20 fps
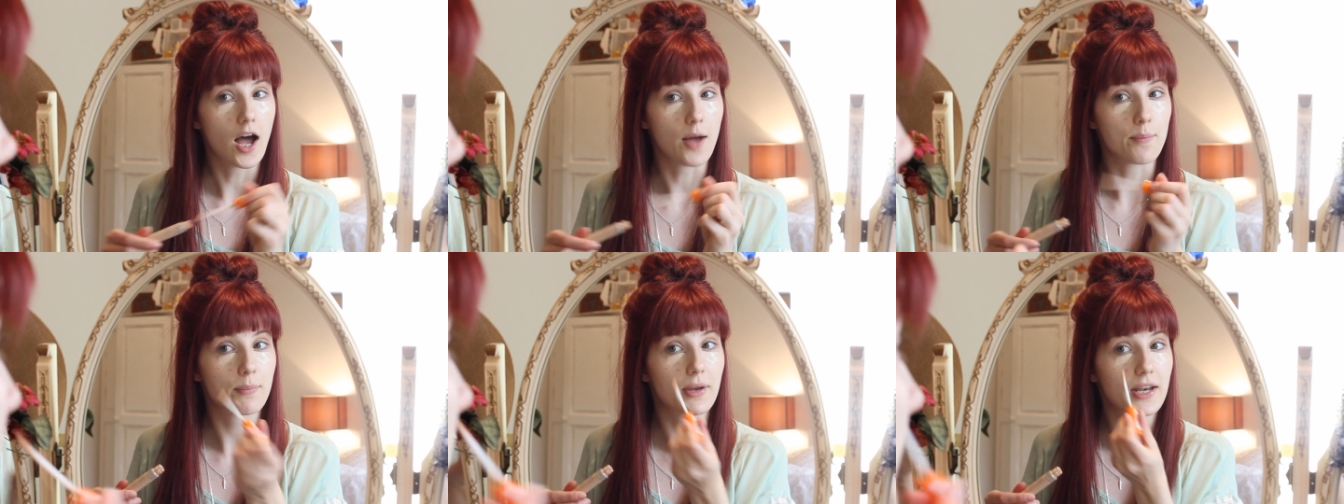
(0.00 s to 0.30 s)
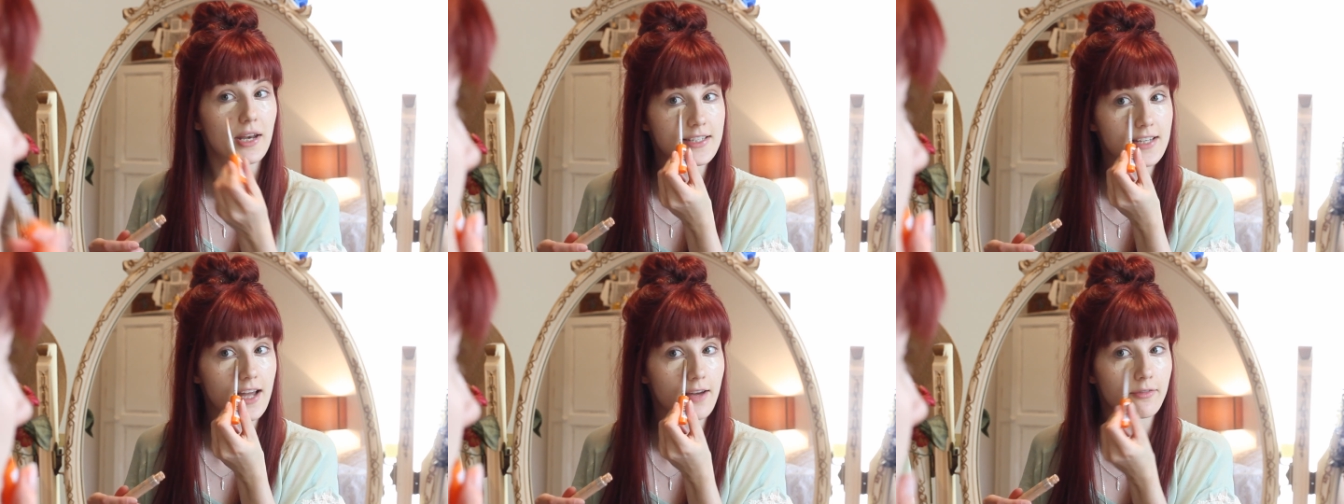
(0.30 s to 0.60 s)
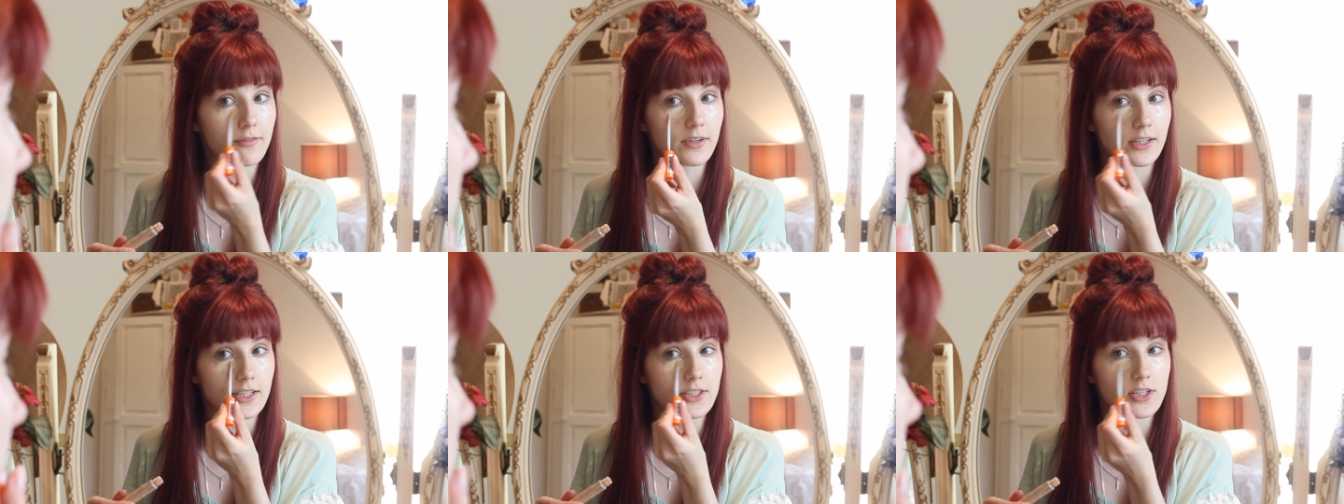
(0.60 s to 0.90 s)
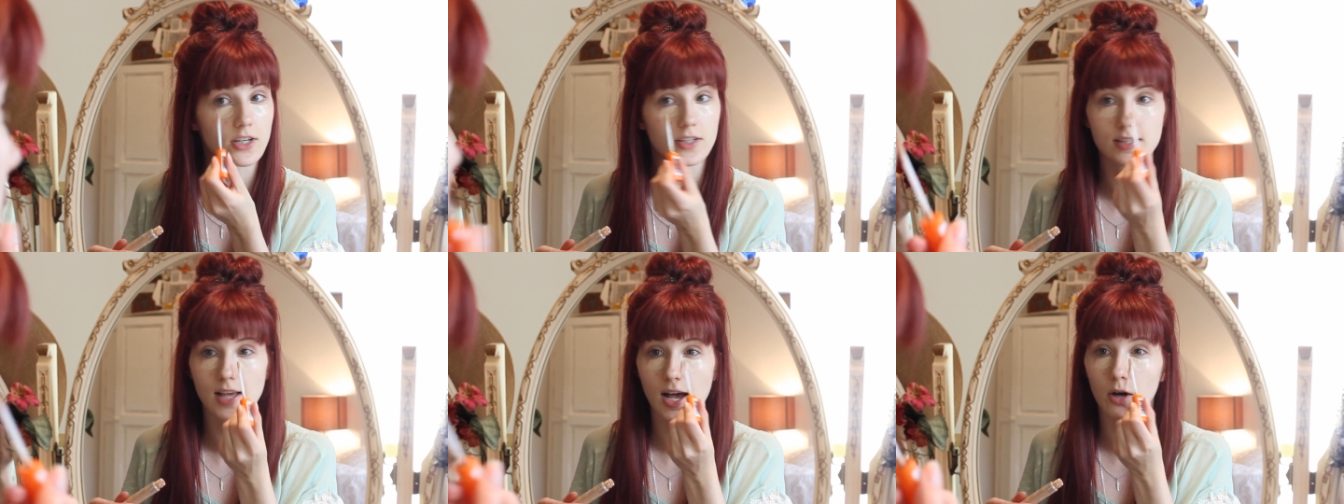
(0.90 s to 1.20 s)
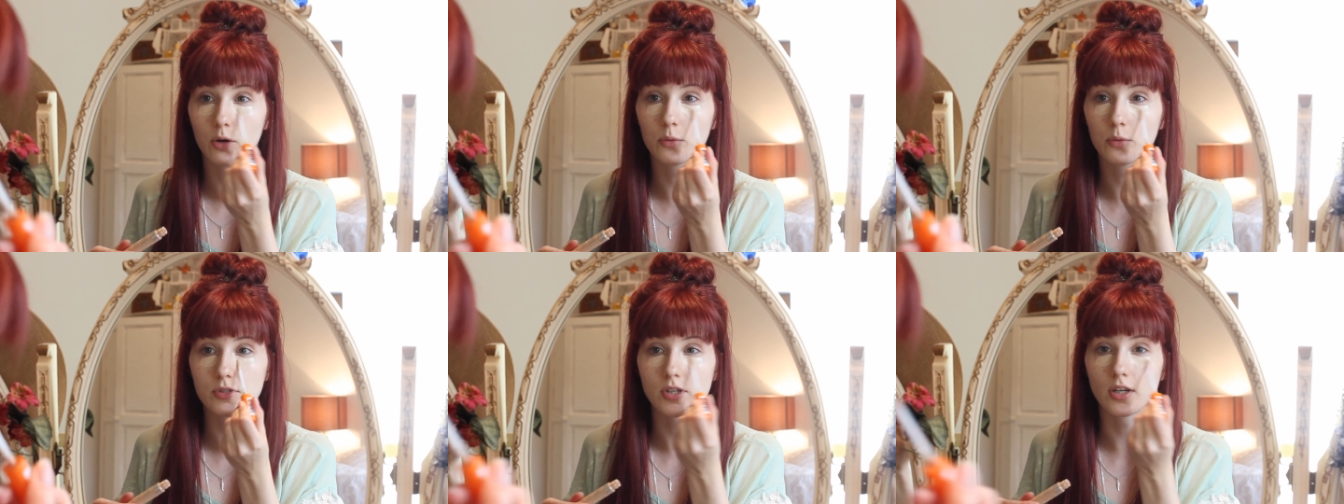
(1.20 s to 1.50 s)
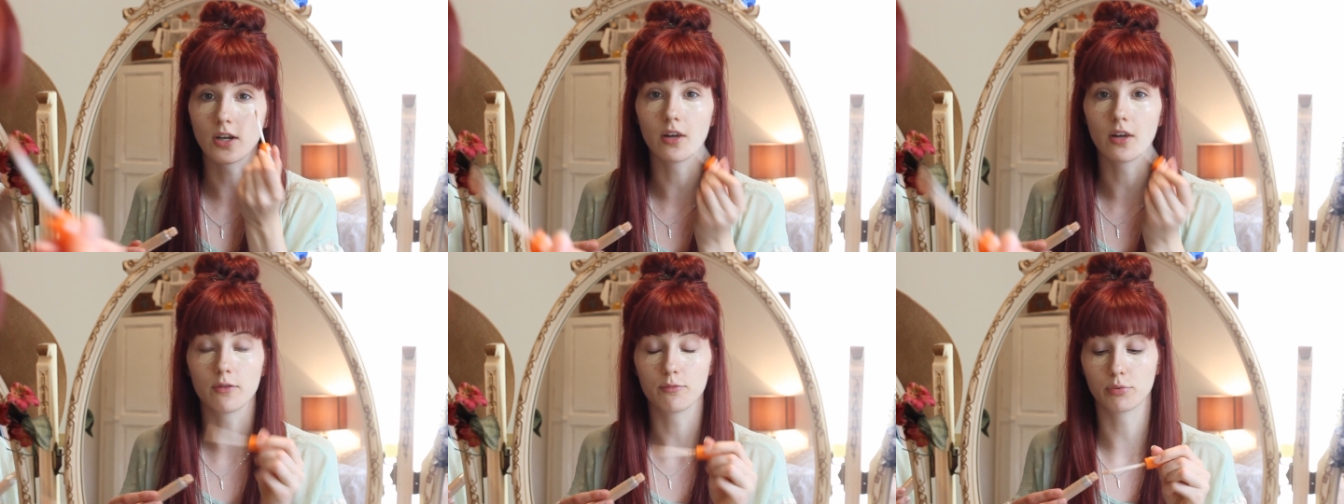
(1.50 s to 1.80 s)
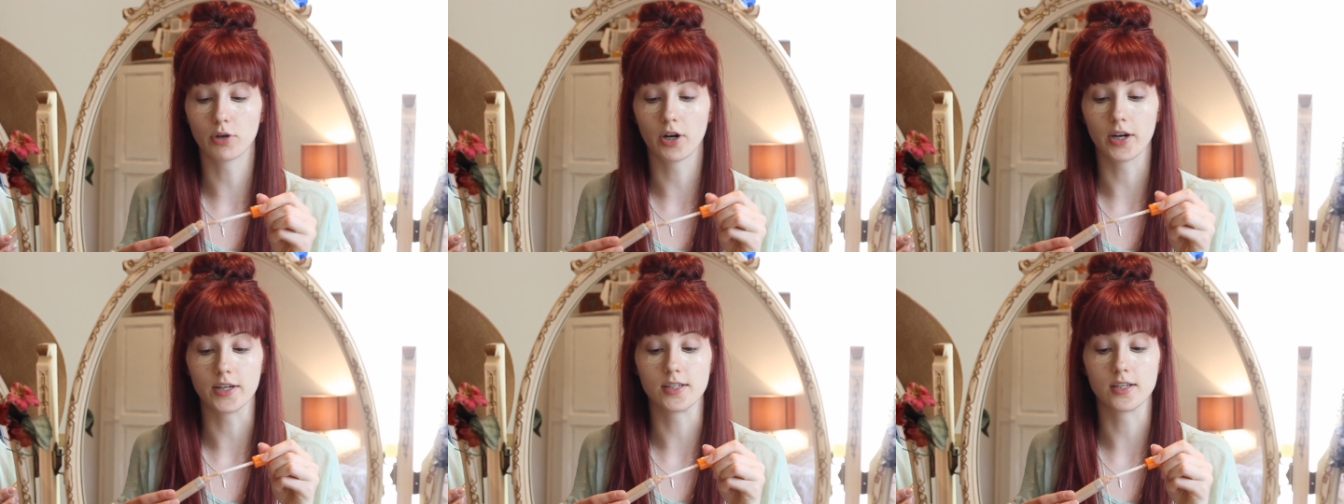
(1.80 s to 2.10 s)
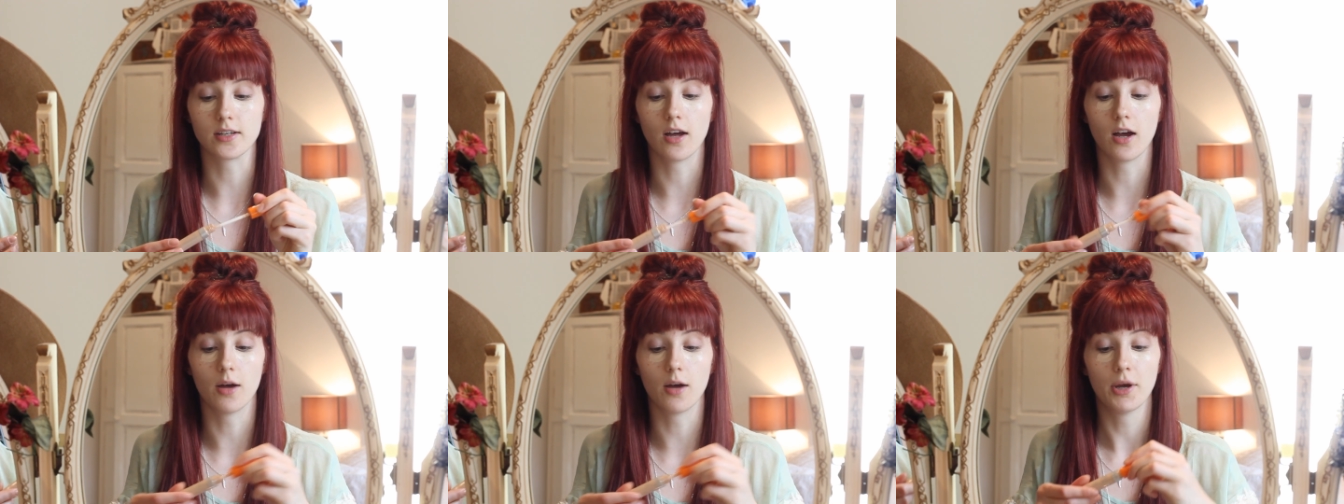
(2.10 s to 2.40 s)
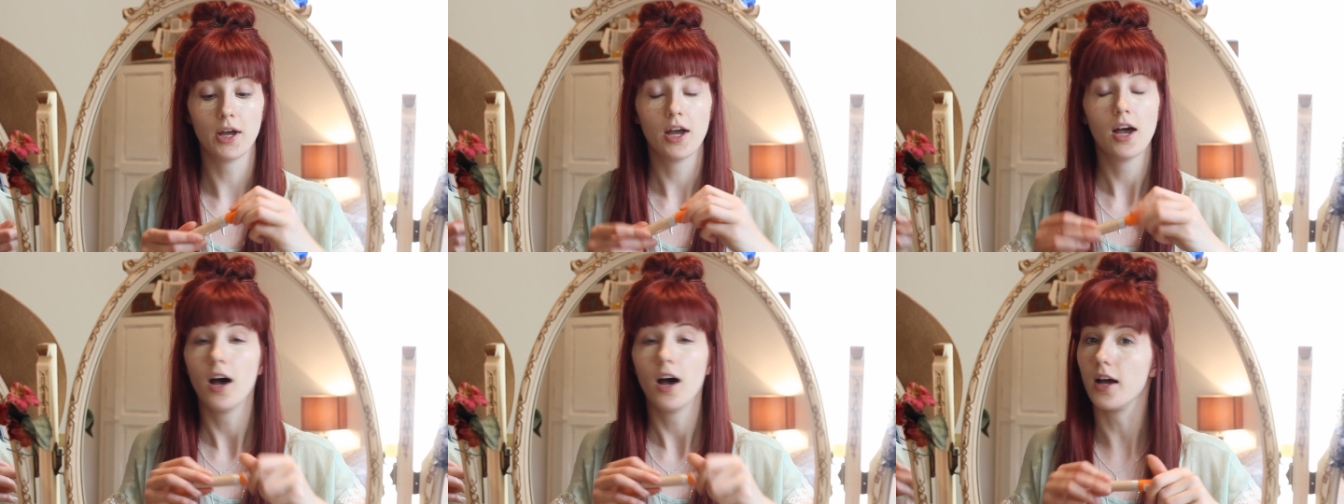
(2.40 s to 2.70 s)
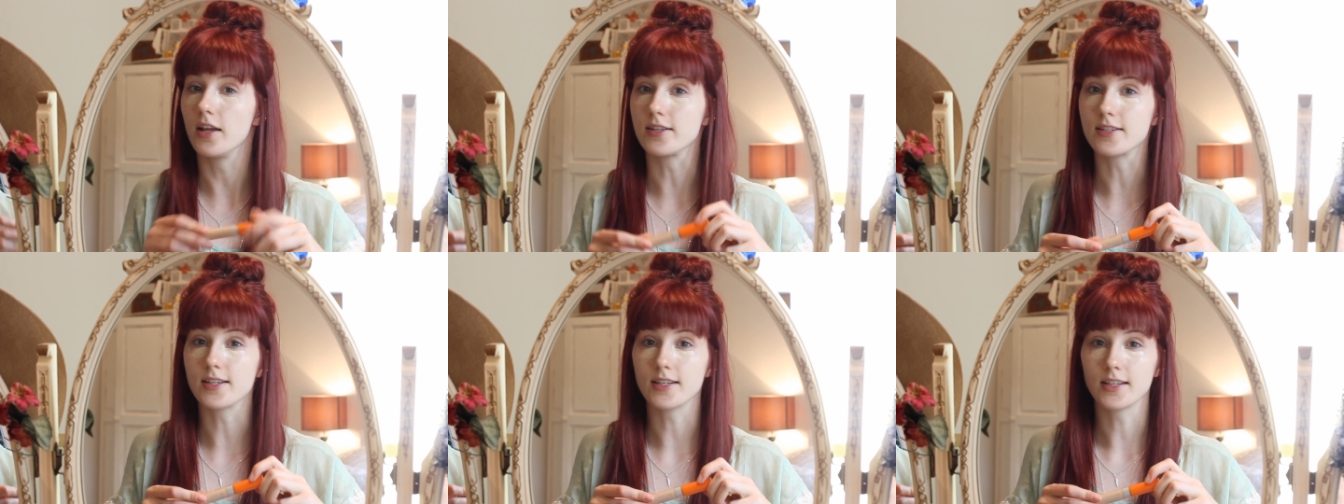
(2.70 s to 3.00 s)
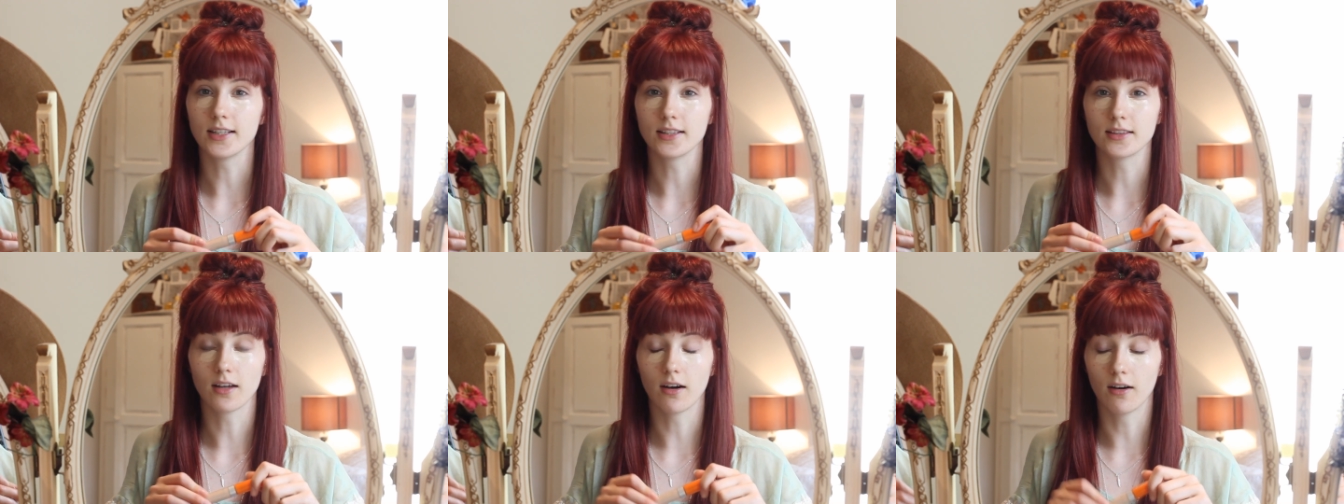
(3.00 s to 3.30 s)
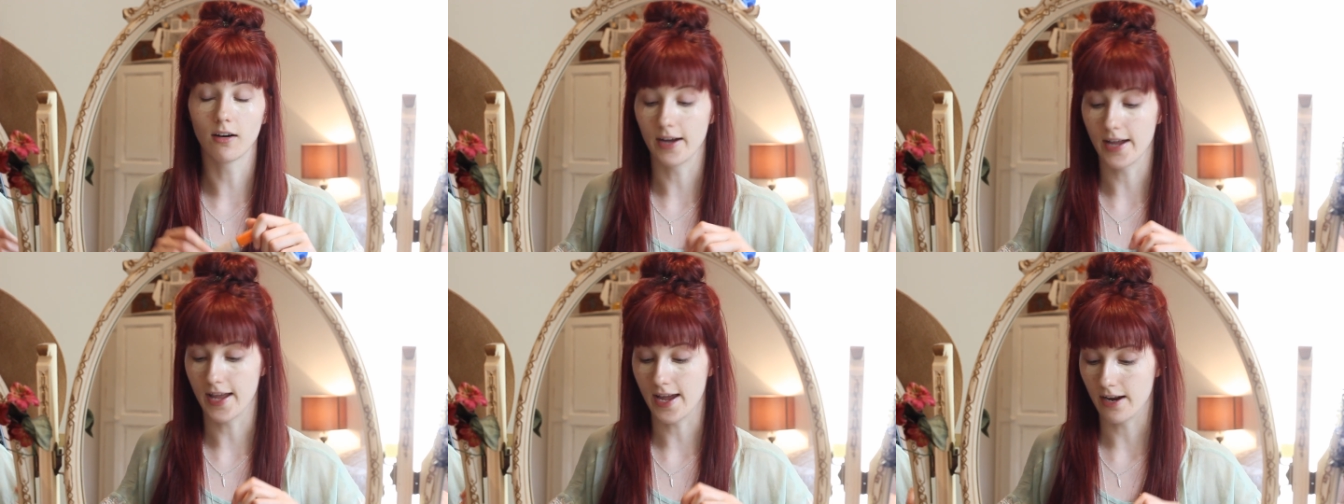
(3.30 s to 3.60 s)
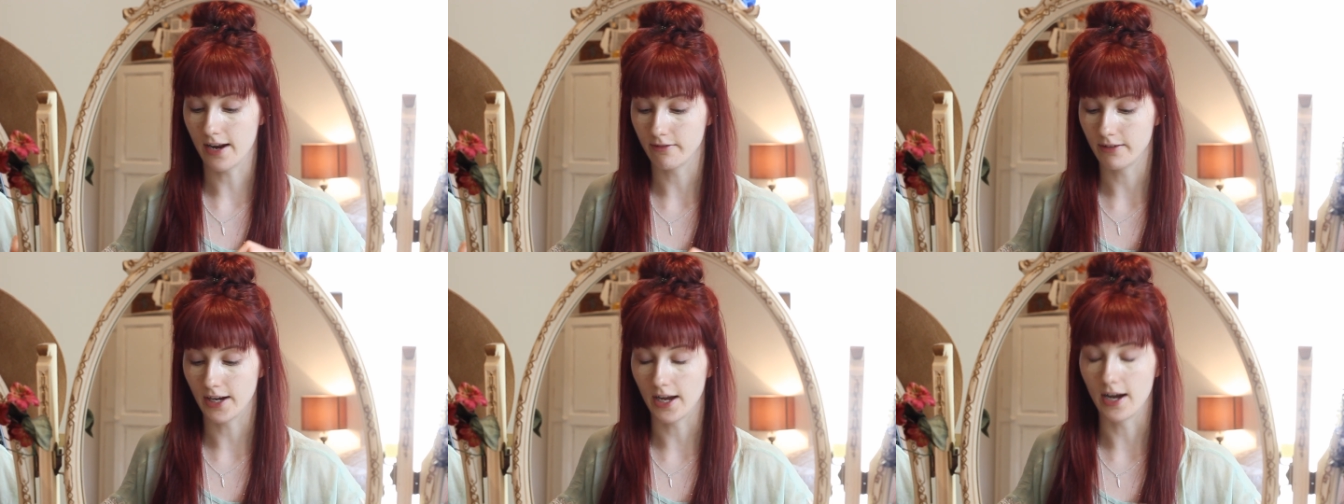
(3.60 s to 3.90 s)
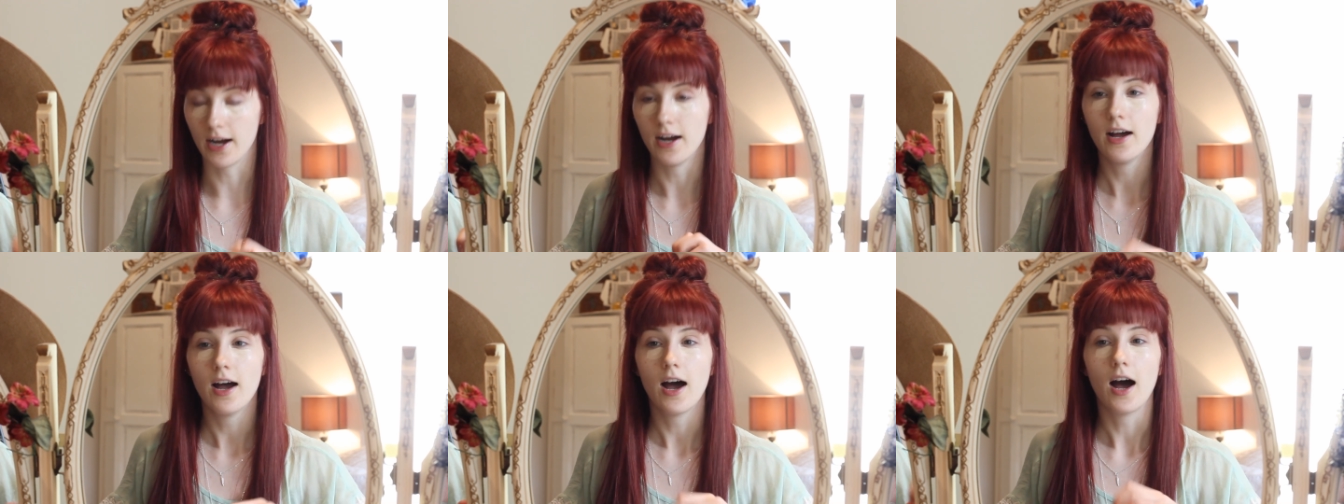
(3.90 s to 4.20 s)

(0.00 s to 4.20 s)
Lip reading: but it definitely does help to kind of brighten up underneath the eye area.